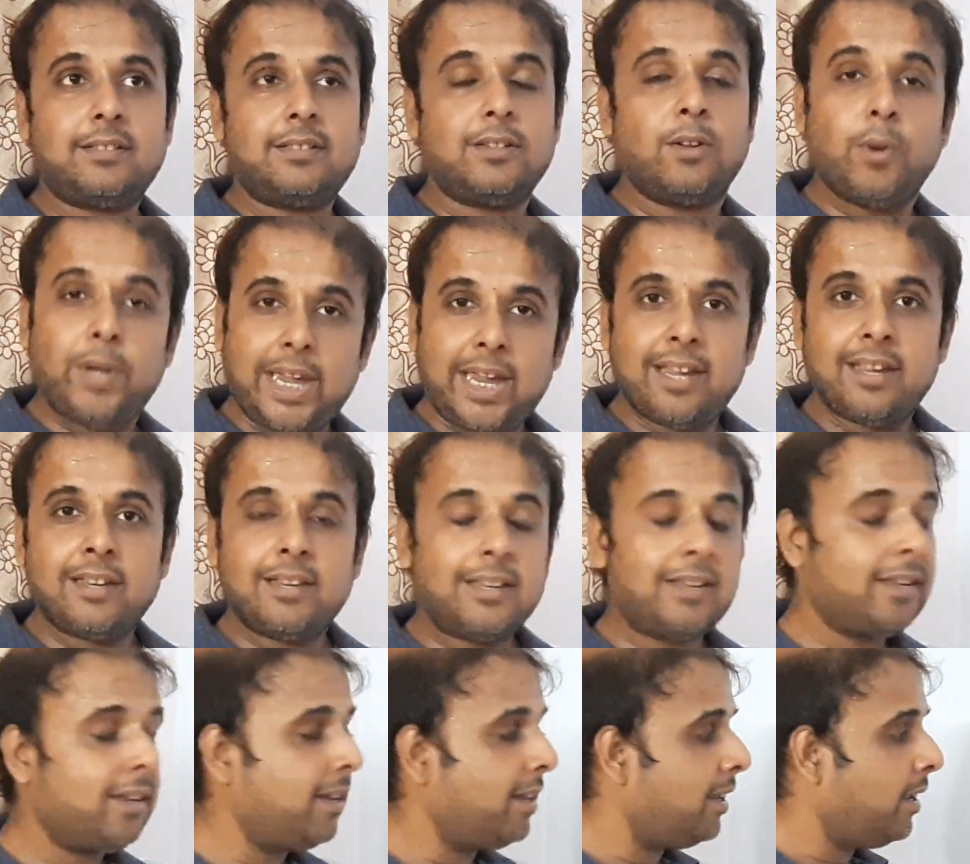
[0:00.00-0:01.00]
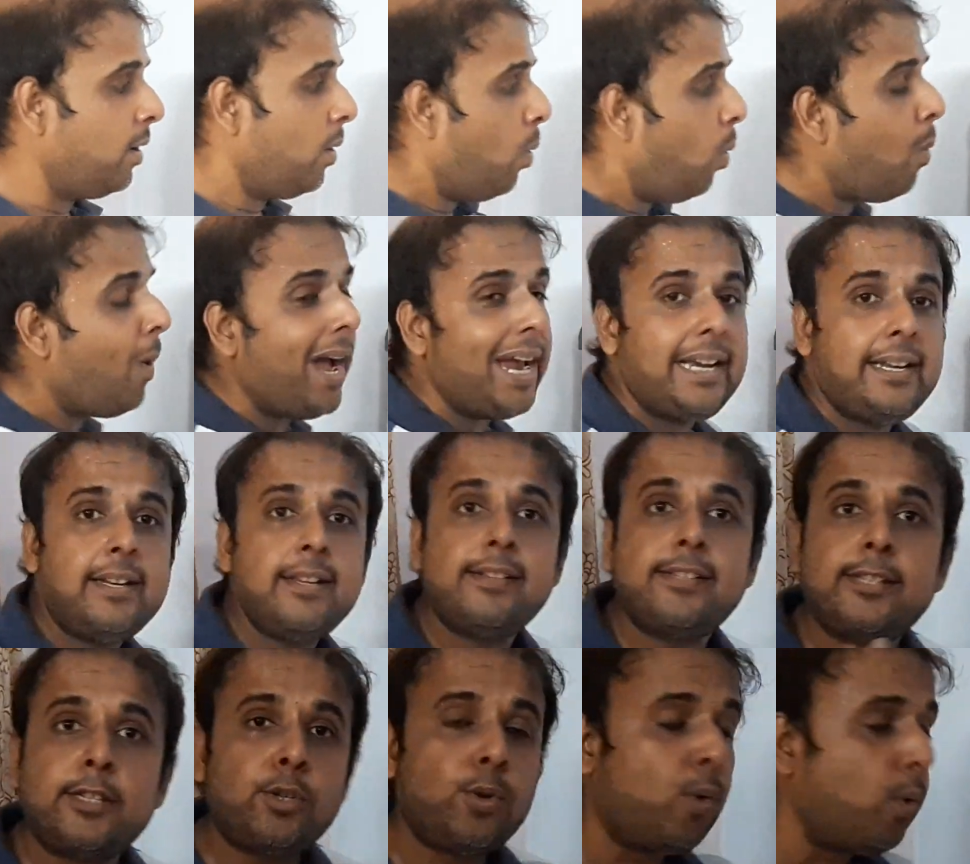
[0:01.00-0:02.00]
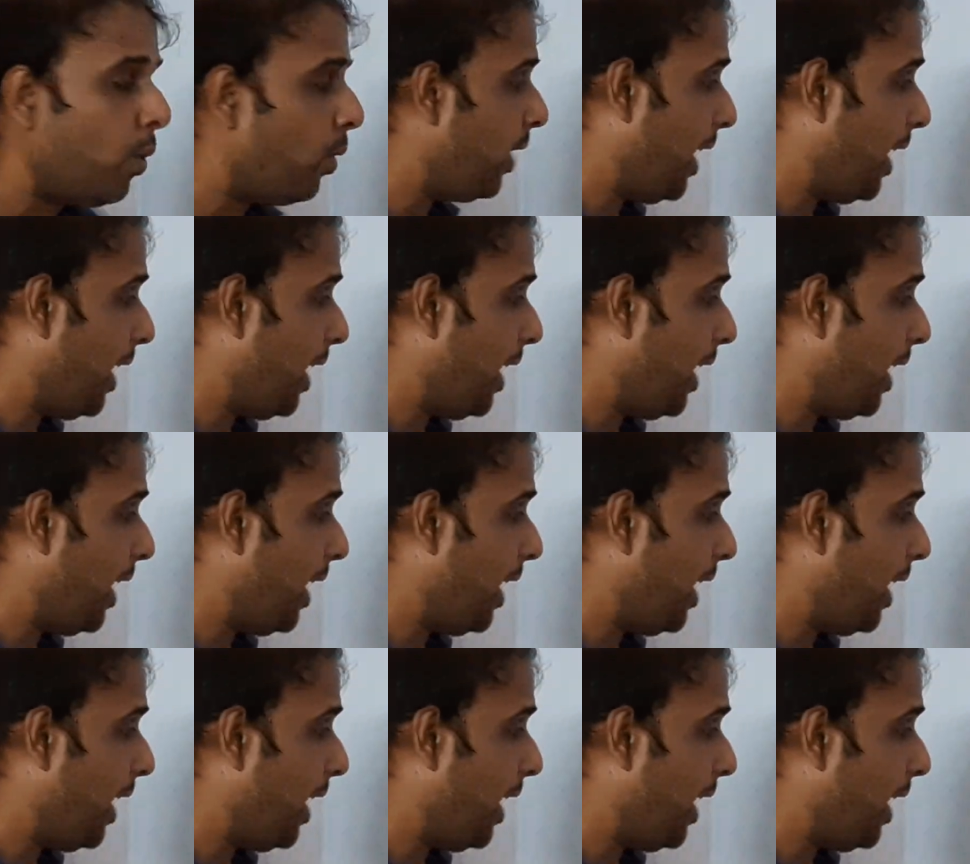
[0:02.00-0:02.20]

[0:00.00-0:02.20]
Okay. Why it is so?